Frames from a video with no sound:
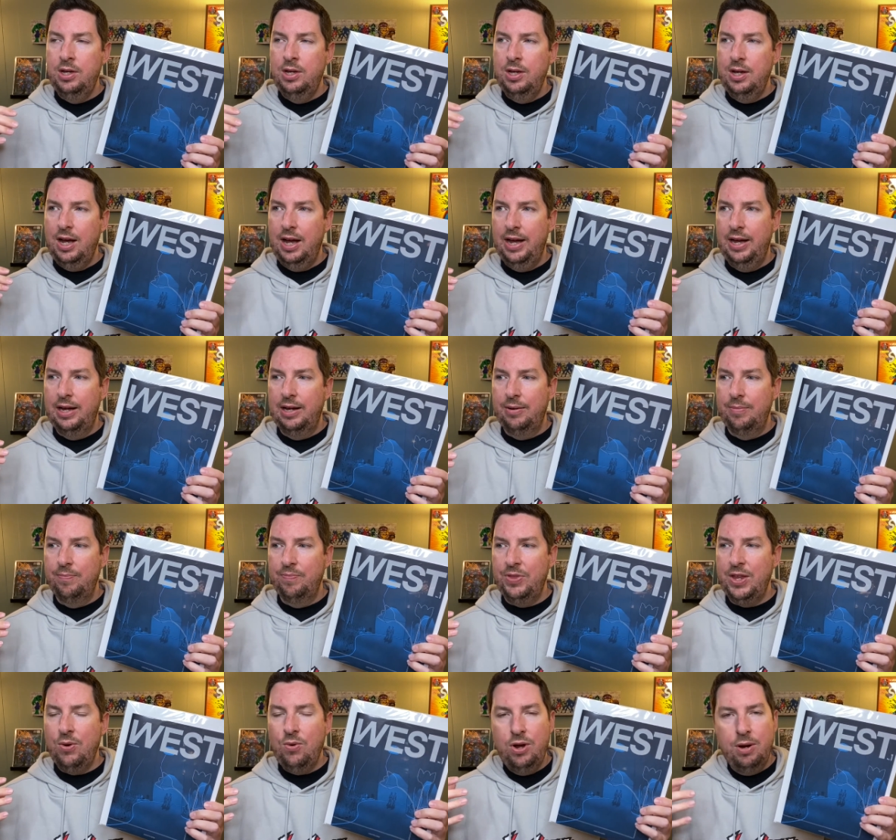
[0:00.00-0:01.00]

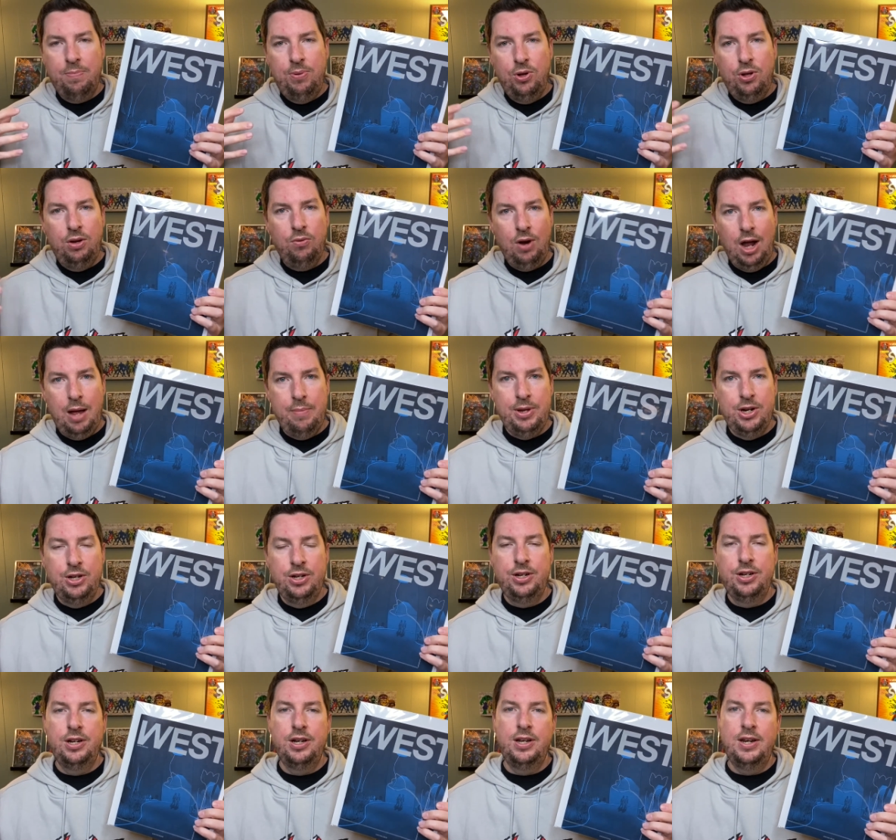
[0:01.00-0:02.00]
pull a Robin
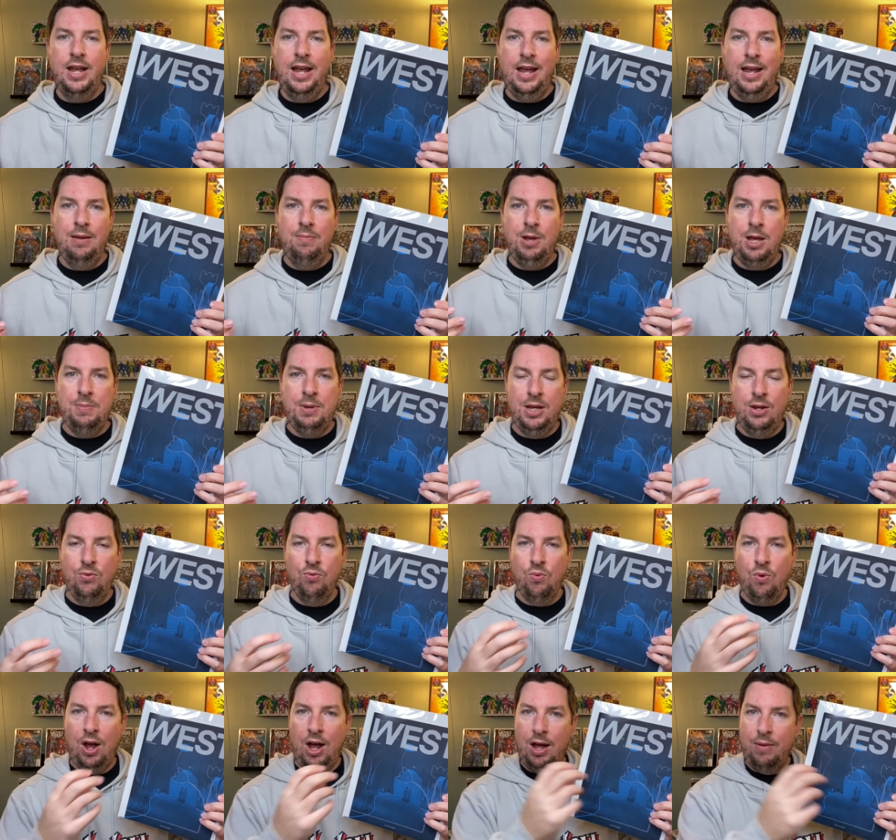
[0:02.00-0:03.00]
Hood and maybe
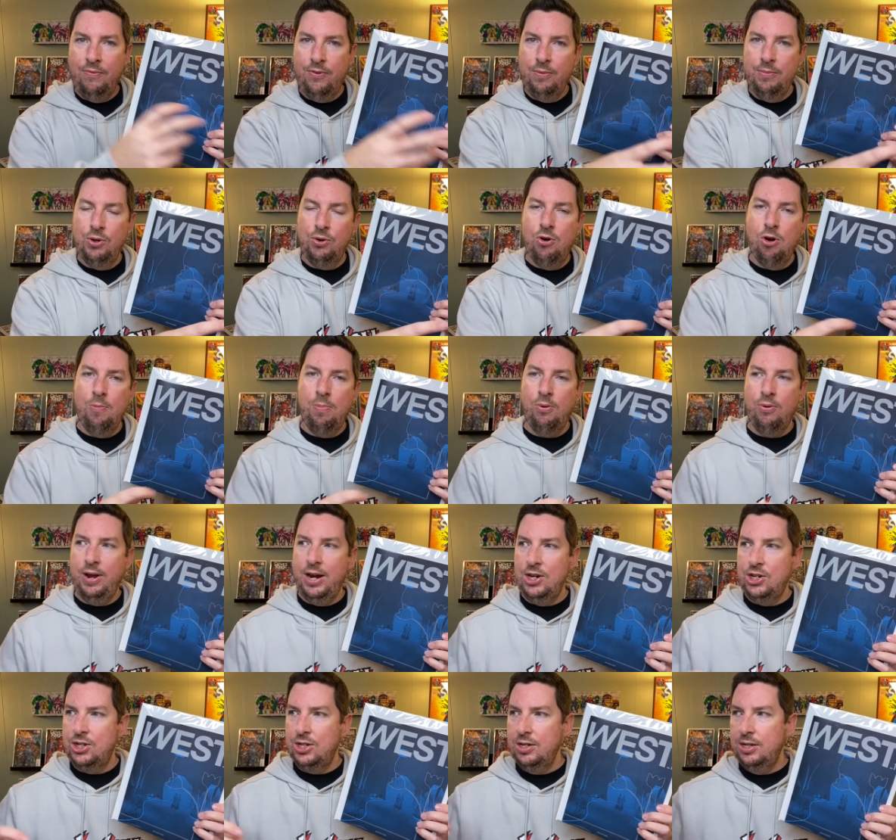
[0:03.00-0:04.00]
rob from the
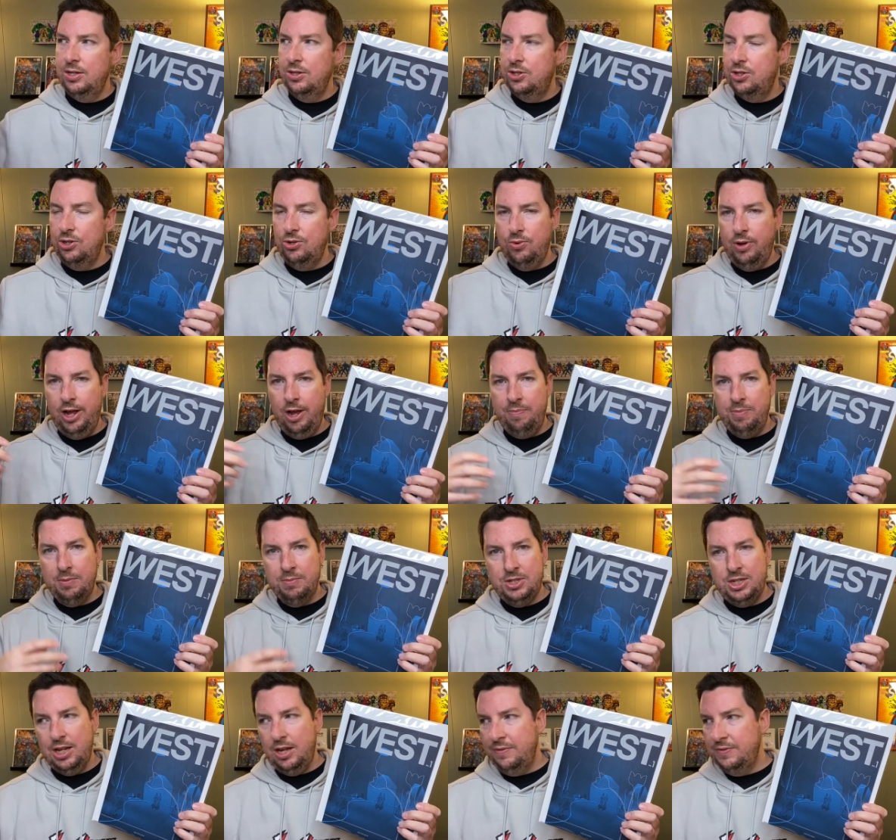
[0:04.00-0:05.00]
corporation to help themselves